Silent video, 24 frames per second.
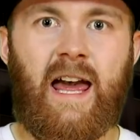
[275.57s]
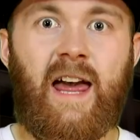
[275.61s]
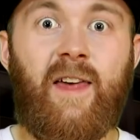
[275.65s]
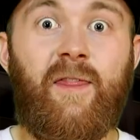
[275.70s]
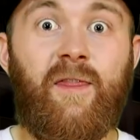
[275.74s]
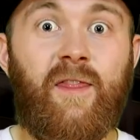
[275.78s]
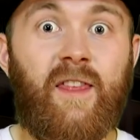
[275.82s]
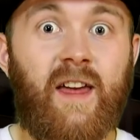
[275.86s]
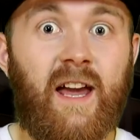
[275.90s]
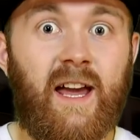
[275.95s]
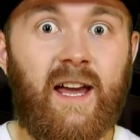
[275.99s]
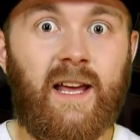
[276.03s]

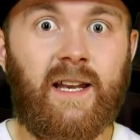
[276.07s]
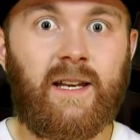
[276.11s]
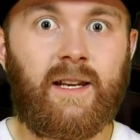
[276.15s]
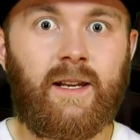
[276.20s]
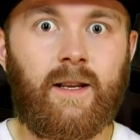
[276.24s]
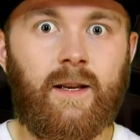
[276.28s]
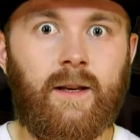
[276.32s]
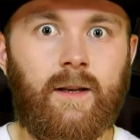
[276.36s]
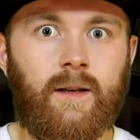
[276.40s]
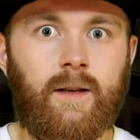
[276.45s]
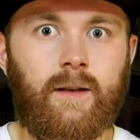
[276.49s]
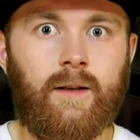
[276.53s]
And
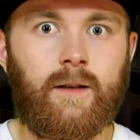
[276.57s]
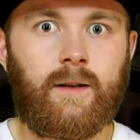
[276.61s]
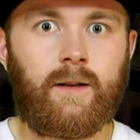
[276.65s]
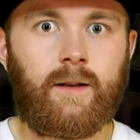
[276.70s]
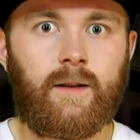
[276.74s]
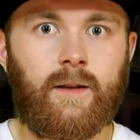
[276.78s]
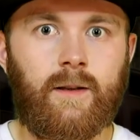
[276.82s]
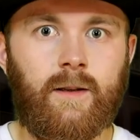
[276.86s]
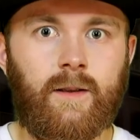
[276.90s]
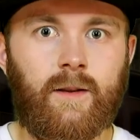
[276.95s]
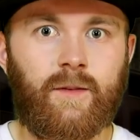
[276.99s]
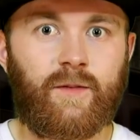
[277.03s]

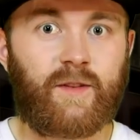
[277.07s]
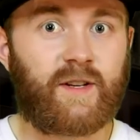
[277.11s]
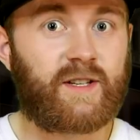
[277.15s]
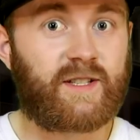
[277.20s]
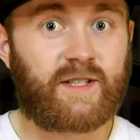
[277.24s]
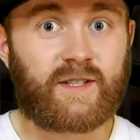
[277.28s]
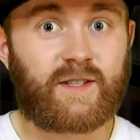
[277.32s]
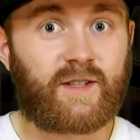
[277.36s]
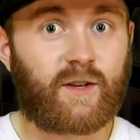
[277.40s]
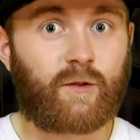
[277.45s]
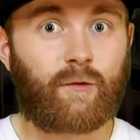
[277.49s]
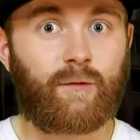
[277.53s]
then,
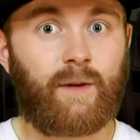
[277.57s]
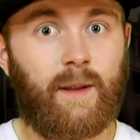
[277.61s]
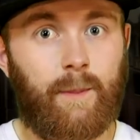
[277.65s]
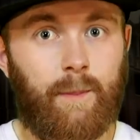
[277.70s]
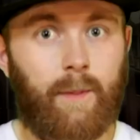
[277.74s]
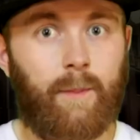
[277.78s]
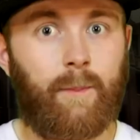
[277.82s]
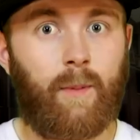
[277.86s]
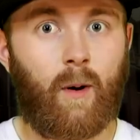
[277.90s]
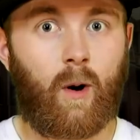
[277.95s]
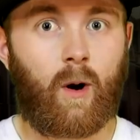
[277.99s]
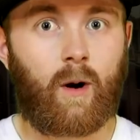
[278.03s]
this is the
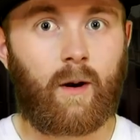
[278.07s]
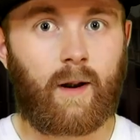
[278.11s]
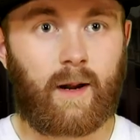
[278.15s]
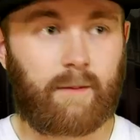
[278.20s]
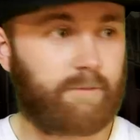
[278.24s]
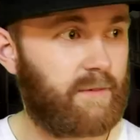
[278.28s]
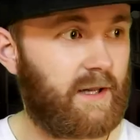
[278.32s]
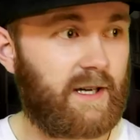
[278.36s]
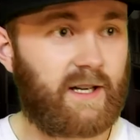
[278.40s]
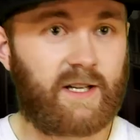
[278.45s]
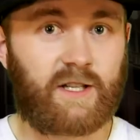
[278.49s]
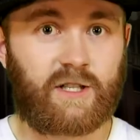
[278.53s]
creepy part,
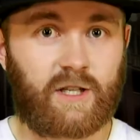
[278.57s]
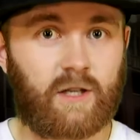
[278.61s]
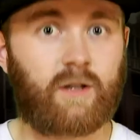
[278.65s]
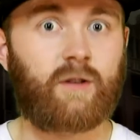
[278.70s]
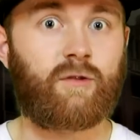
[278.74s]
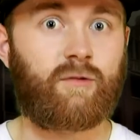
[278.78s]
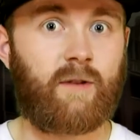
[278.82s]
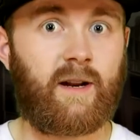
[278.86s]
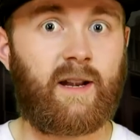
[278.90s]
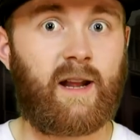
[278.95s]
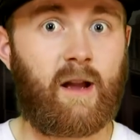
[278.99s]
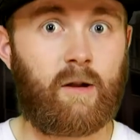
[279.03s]
I'm getting
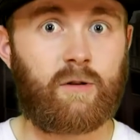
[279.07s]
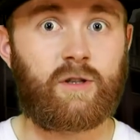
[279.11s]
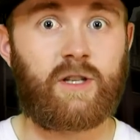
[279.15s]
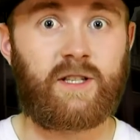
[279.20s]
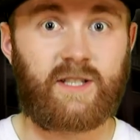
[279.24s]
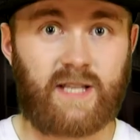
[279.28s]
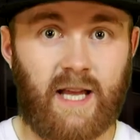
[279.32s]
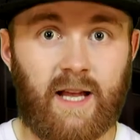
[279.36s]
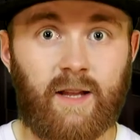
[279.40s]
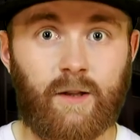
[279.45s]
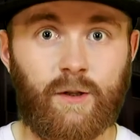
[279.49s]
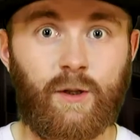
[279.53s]
chills right now
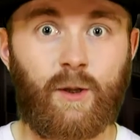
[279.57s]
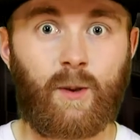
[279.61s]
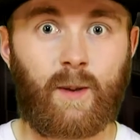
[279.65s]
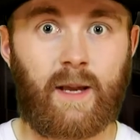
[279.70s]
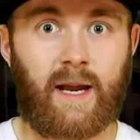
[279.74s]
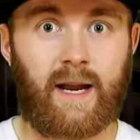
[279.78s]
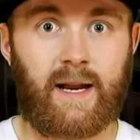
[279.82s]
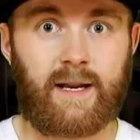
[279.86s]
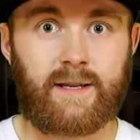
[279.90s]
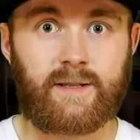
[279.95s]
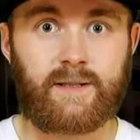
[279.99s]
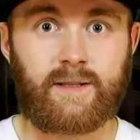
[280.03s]
just telling you
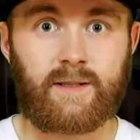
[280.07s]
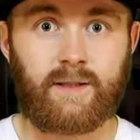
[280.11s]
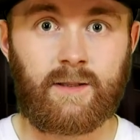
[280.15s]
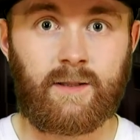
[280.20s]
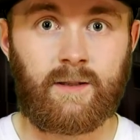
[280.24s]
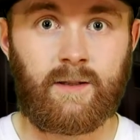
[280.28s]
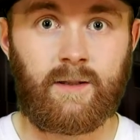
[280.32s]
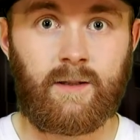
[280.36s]
guys.